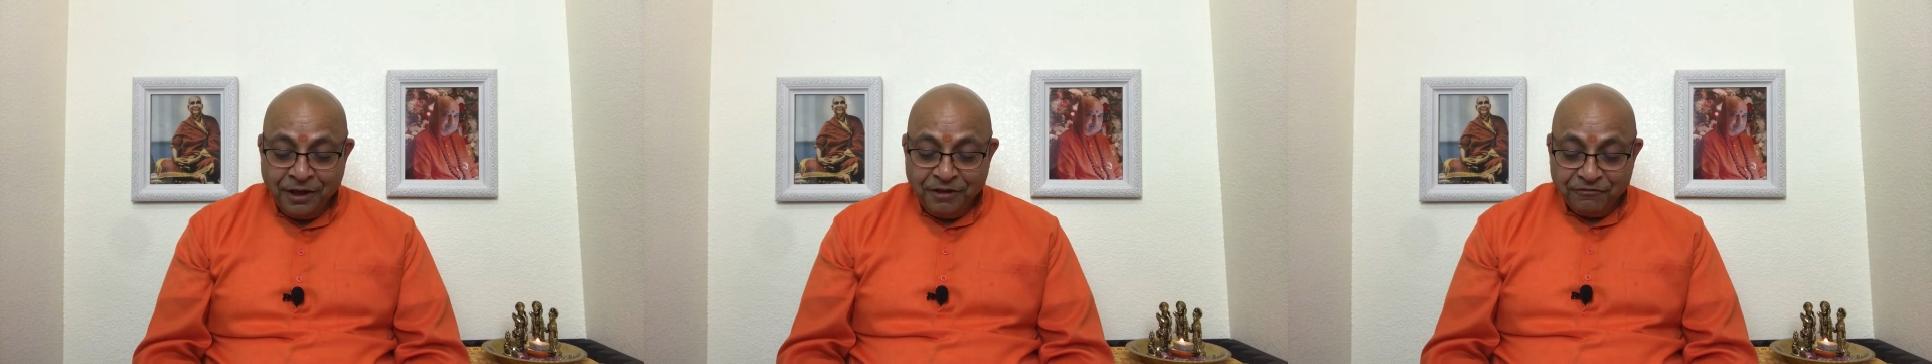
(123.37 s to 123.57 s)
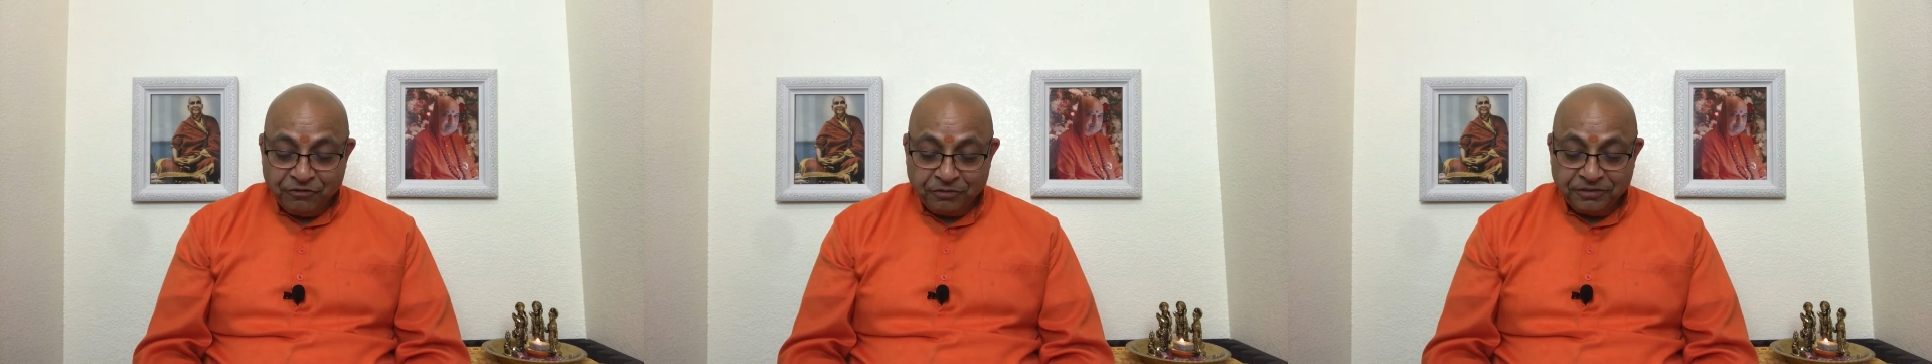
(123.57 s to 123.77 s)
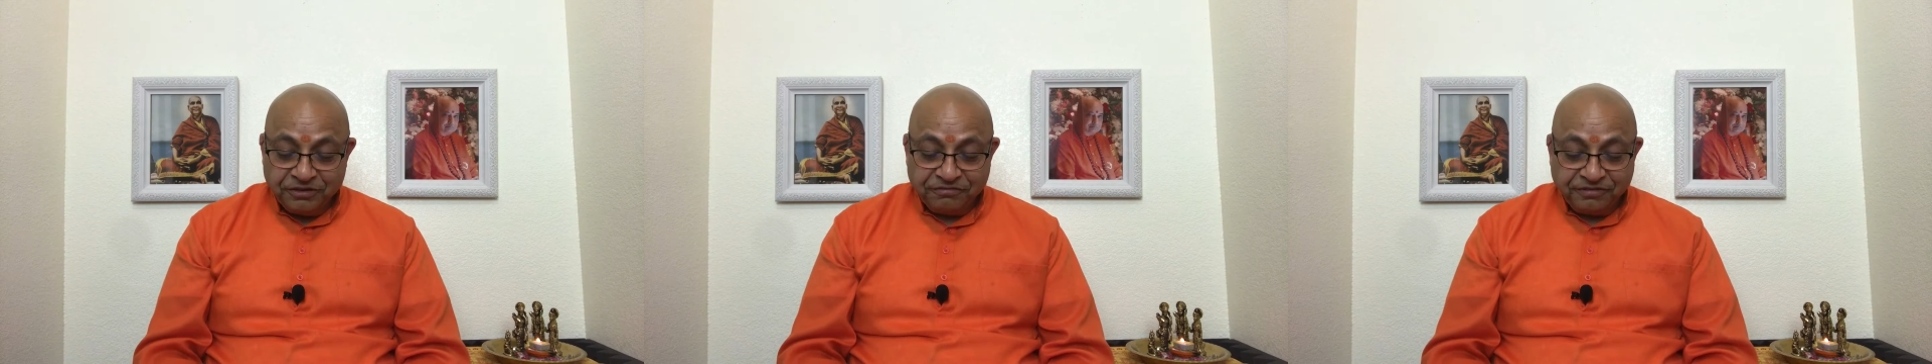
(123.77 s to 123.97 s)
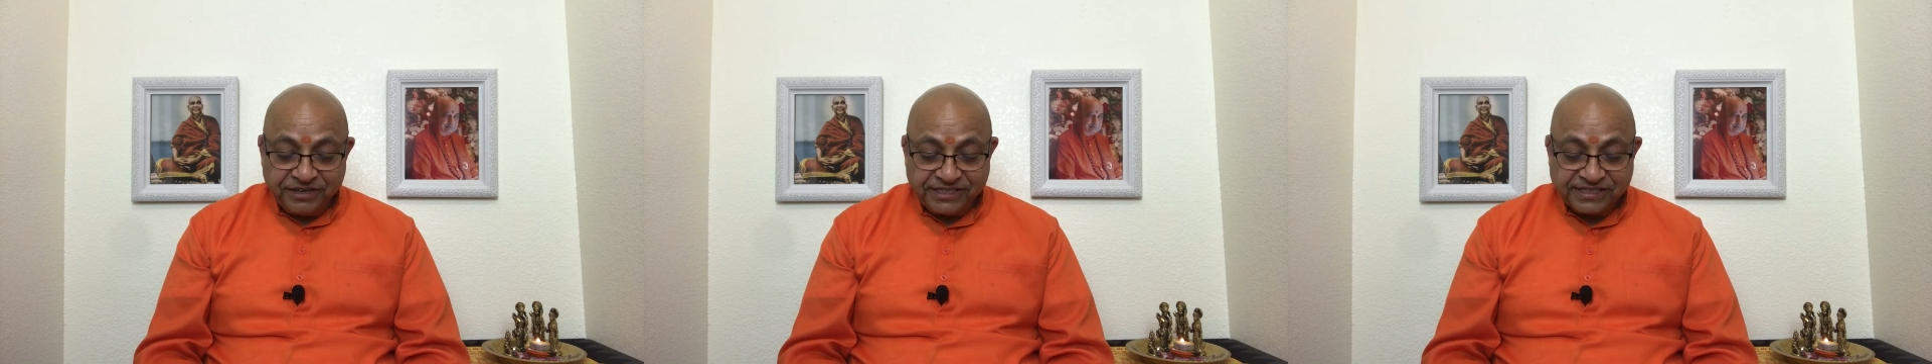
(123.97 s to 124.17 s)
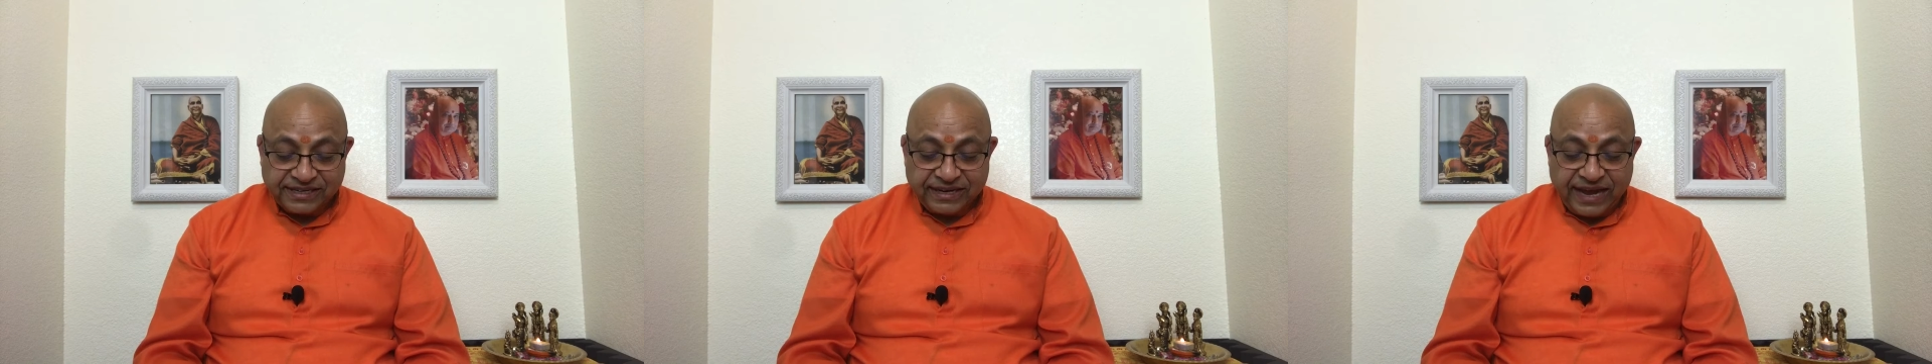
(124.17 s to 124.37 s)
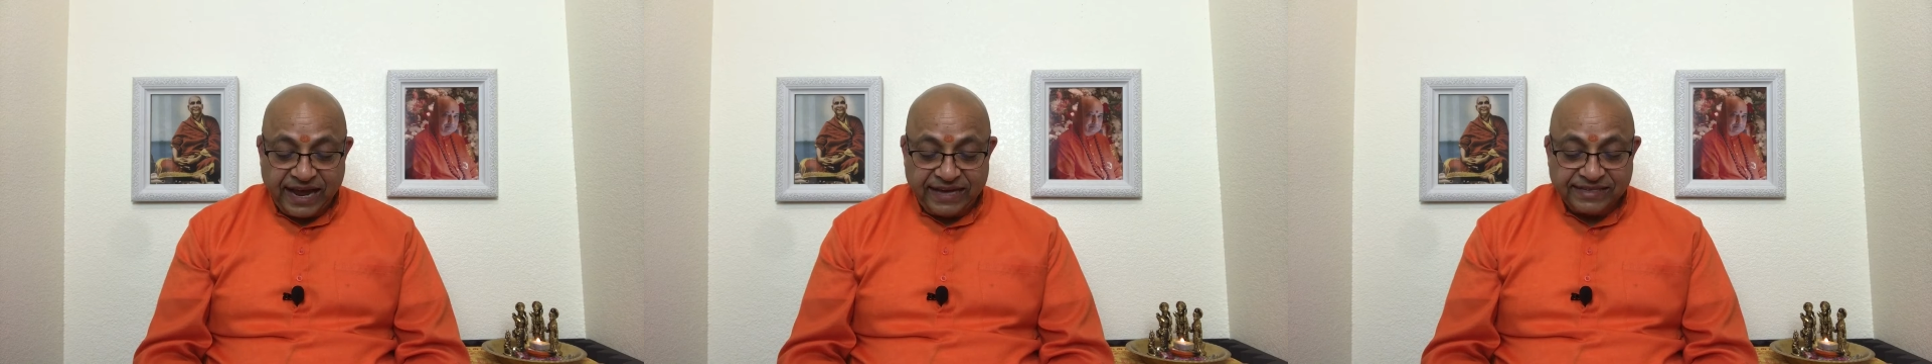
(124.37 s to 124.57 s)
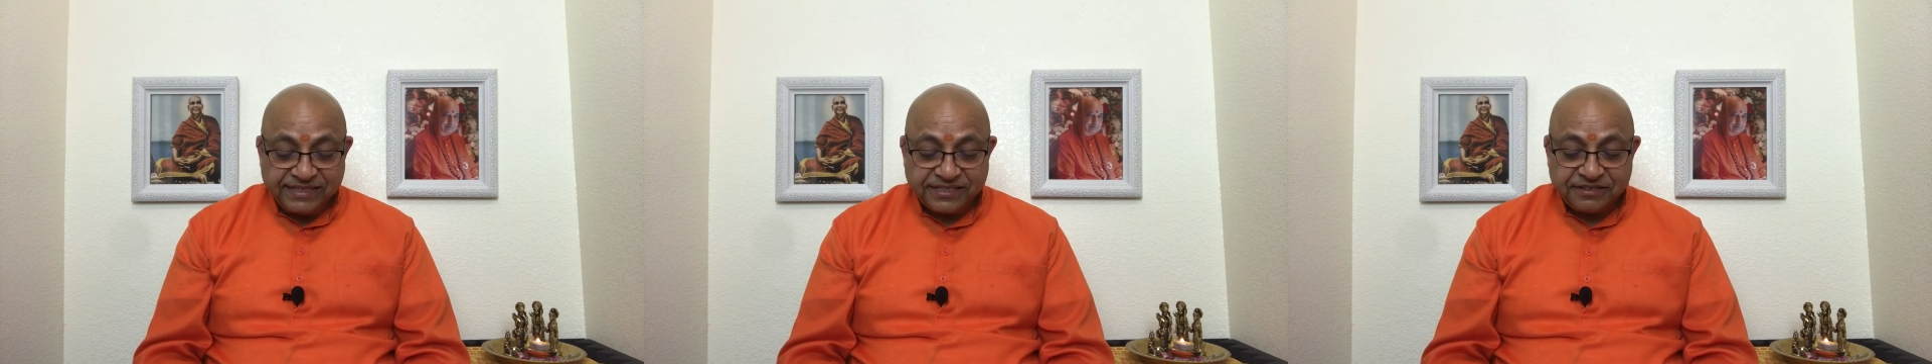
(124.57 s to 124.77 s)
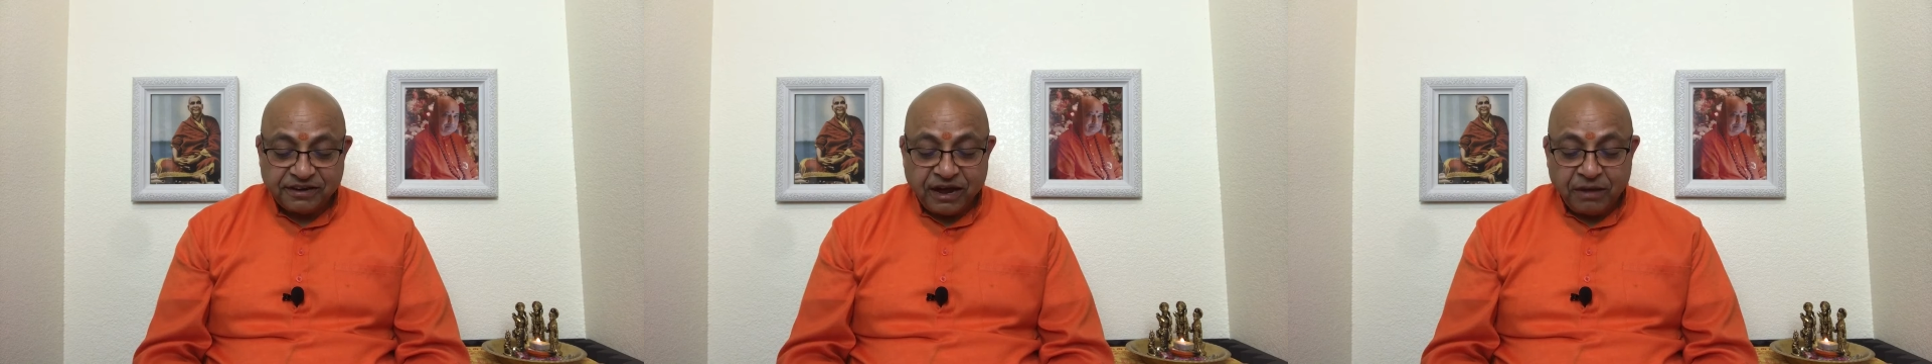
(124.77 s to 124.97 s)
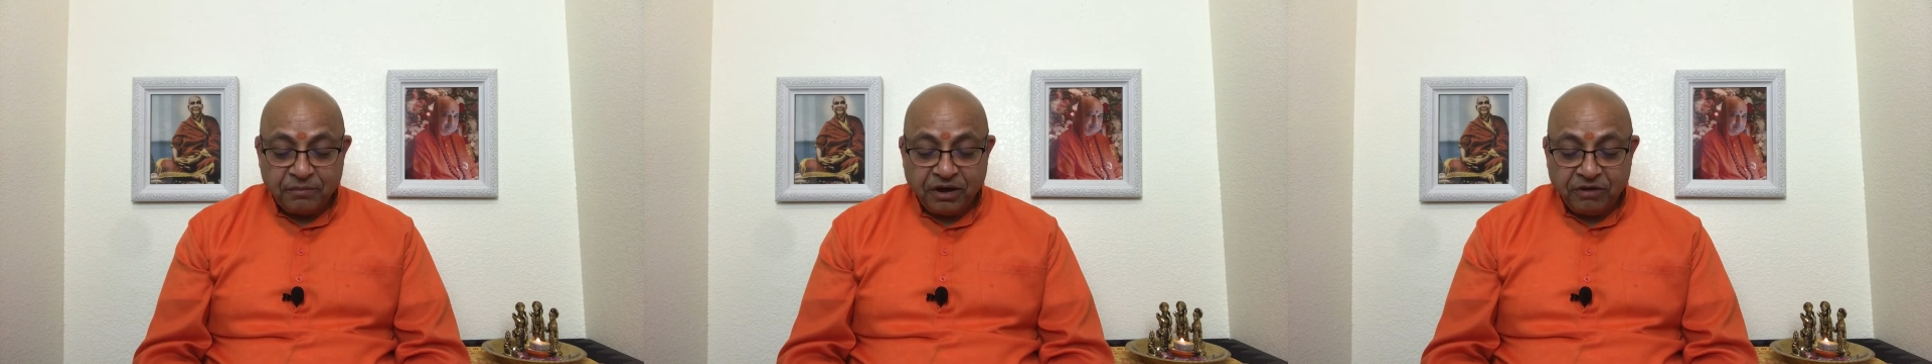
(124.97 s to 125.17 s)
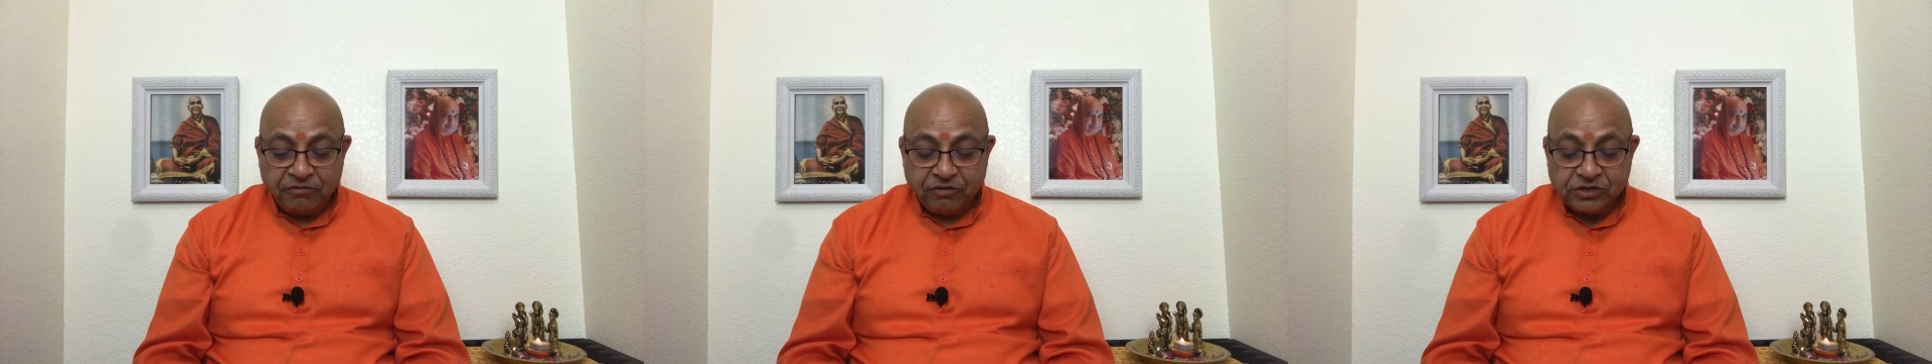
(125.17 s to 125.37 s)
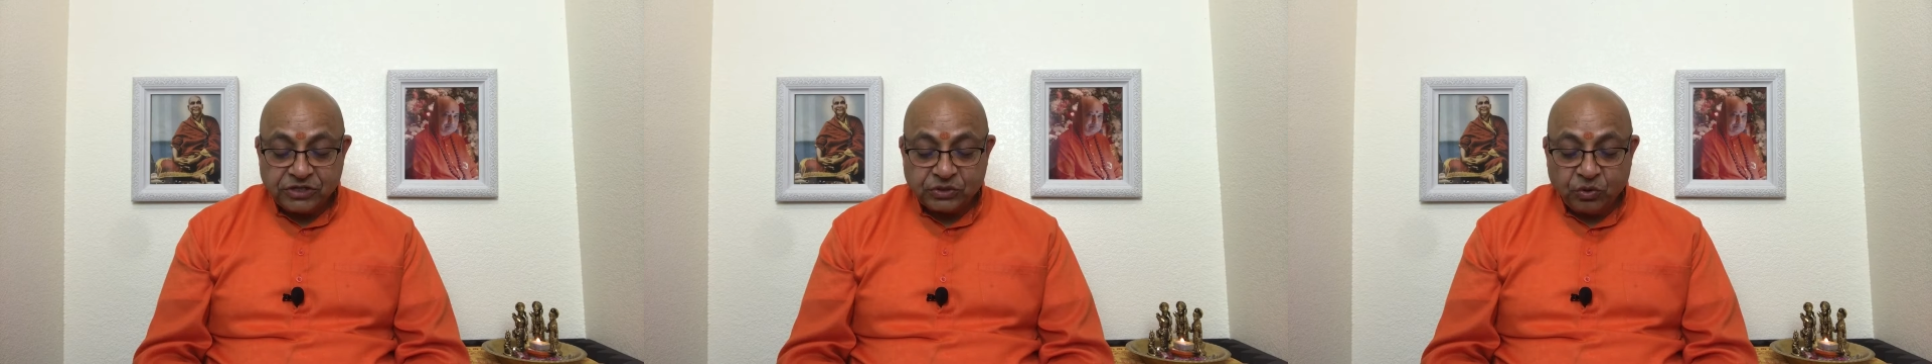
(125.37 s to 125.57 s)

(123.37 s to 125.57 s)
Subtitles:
From the first glance, Rama was